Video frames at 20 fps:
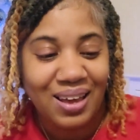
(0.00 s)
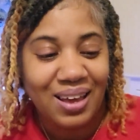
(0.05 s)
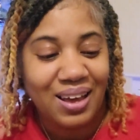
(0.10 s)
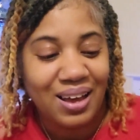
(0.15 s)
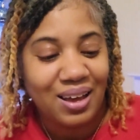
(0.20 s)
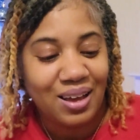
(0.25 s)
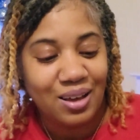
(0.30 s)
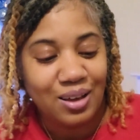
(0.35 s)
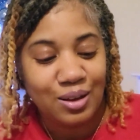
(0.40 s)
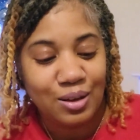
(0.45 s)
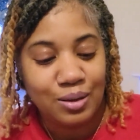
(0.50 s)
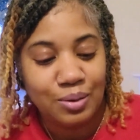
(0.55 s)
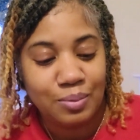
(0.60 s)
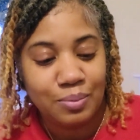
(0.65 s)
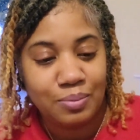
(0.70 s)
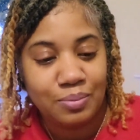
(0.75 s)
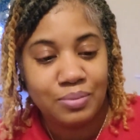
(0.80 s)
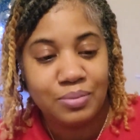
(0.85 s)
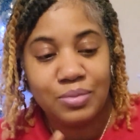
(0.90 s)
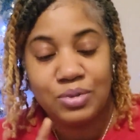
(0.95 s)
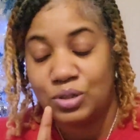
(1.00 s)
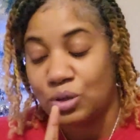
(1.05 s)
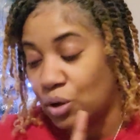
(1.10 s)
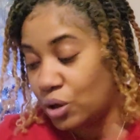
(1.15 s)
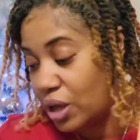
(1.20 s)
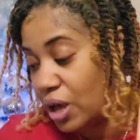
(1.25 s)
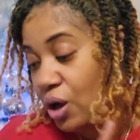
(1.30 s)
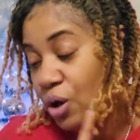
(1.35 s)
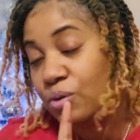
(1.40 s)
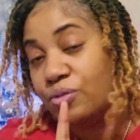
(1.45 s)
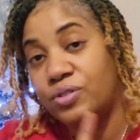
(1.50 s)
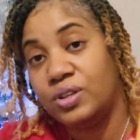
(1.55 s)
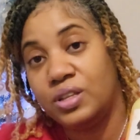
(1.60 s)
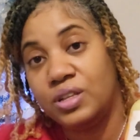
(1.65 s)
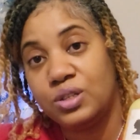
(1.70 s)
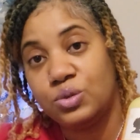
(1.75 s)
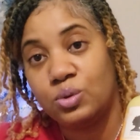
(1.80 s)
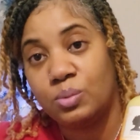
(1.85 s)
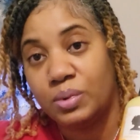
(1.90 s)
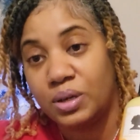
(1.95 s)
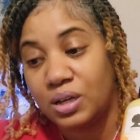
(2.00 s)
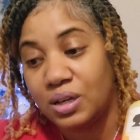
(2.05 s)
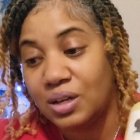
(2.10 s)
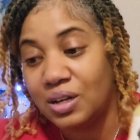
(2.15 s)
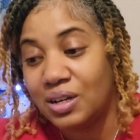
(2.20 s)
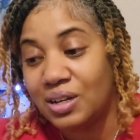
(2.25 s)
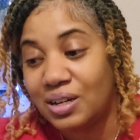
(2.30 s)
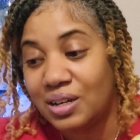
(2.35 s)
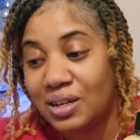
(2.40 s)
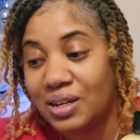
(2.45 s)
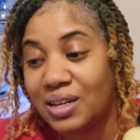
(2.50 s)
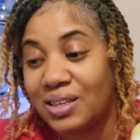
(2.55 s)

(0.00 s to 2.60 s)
Um, so, yeah, hopefully this will be good.